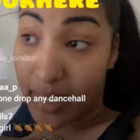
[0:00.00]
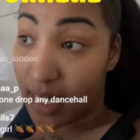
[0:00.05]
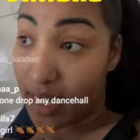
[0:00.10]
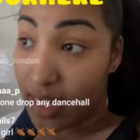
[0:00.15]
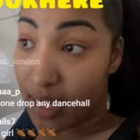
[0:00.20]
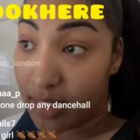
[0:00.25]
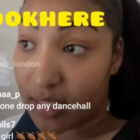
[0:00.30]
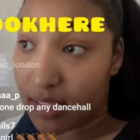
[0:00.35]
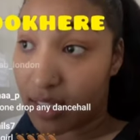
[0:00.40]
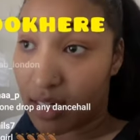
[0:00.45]
I'm
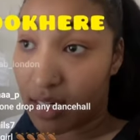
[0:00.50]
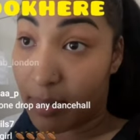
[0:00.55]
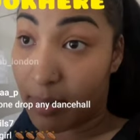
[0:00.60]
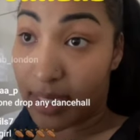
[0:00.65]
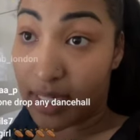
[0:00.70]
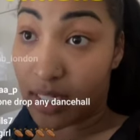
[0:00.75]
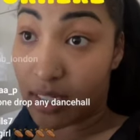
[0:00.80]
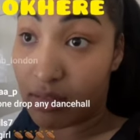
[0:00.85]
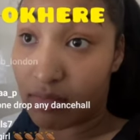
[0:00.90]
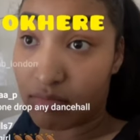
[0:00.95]
not answering
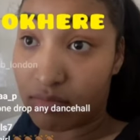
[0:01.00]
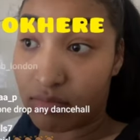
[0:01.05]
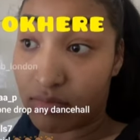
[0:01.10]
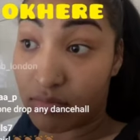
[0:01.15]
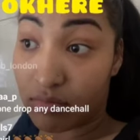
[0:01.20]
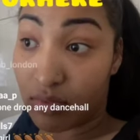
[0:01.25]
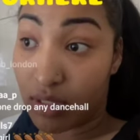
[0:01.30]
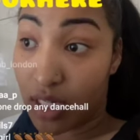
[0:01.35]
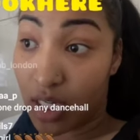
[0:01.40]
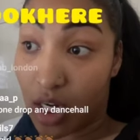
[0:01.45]
nobody
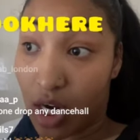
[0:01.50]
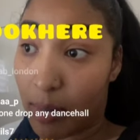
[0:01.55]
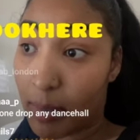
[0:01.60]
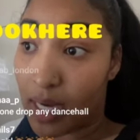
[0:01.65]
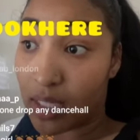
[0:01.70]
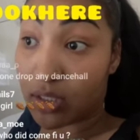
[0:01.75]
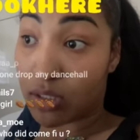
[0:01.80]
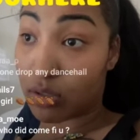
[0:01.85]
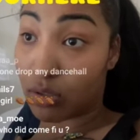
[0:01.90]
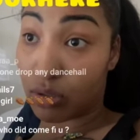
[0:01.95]
when they
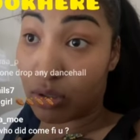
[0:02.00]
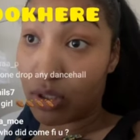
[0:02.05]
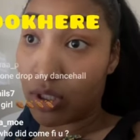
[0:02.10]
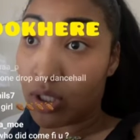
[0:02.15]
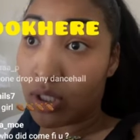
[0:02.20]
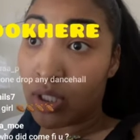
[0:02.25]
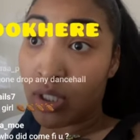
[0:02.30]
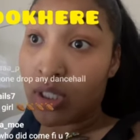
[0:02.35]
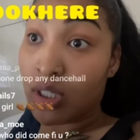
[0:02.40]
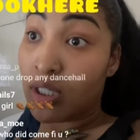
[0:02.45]
come on to.
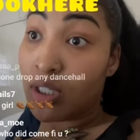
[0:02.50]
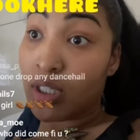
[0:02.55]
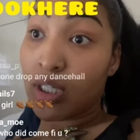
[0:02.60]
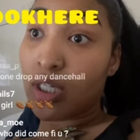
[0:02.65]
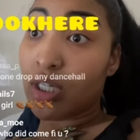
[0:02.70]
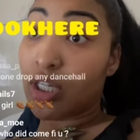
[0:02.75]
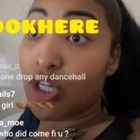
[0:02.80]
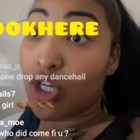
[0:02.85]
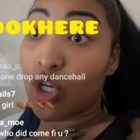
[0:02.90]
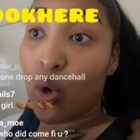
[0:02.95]

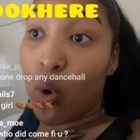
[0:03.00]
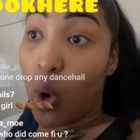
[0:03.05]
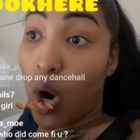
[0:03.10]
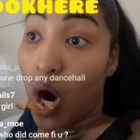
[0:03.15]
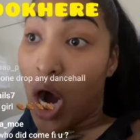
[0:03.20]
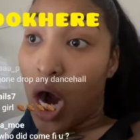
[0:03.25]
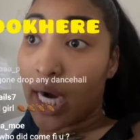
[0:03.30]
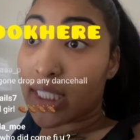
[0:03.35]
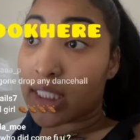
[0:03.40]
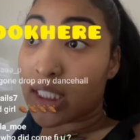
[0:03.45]

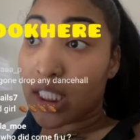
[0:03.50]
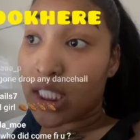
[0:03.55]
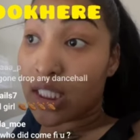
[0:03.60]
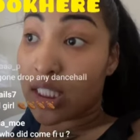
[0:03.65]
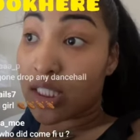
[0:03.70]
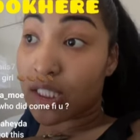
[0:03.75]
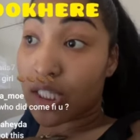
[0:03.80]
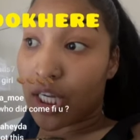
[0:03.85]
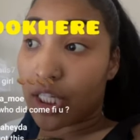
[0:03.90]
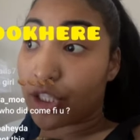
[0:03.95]
No
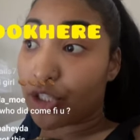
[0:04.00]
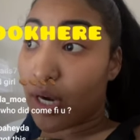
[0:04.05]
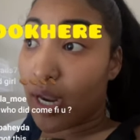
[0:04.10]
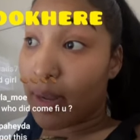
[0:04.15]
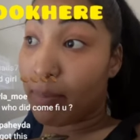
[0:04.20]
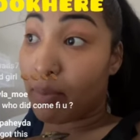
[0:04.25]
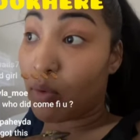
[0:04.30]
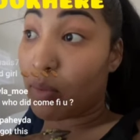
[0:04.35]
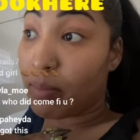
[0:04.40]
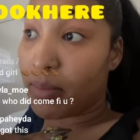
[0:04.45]
artist I
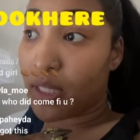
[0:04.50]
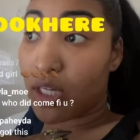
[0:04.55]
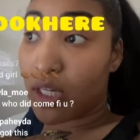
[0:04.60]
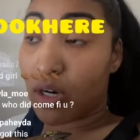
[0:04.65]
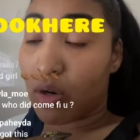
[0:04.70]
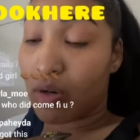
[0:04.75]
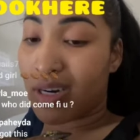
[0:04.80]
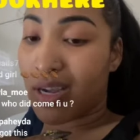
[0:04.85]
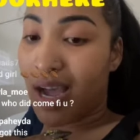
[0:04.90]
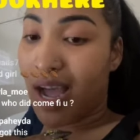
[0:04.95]
try put me
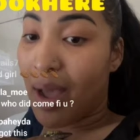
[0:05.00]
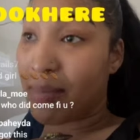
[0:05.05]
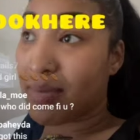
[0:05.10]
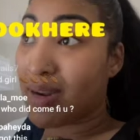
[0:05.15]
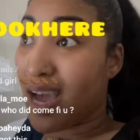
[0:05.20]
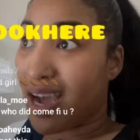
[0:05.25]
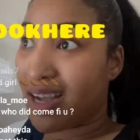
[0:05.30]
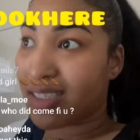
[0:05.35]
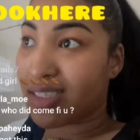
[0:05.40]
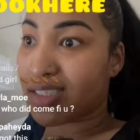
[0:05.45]
down.
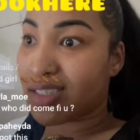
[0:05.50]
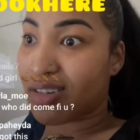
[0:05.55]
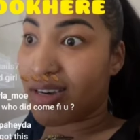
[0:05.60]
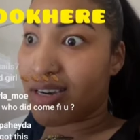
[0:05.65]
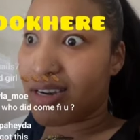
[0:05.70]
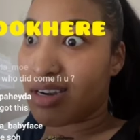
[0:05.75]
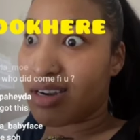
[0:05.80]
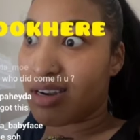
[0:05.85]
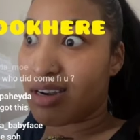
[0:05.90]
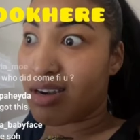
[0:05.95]
I'm not
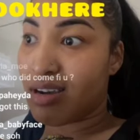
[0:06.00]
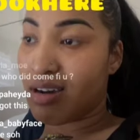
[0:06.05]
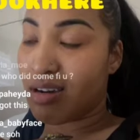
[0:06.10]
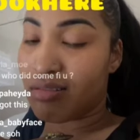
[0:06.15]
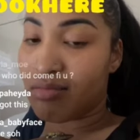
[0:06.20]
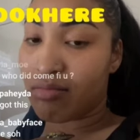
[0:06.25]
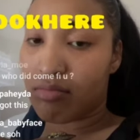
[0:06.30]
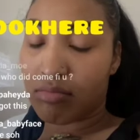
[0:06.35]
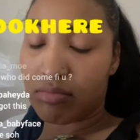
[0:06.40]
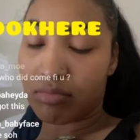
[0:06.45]
answering
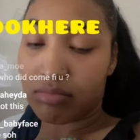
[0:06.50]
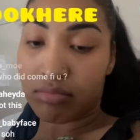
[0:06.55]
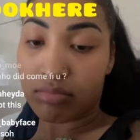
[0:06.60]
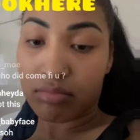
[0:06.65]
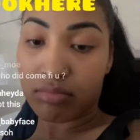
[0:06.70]
none.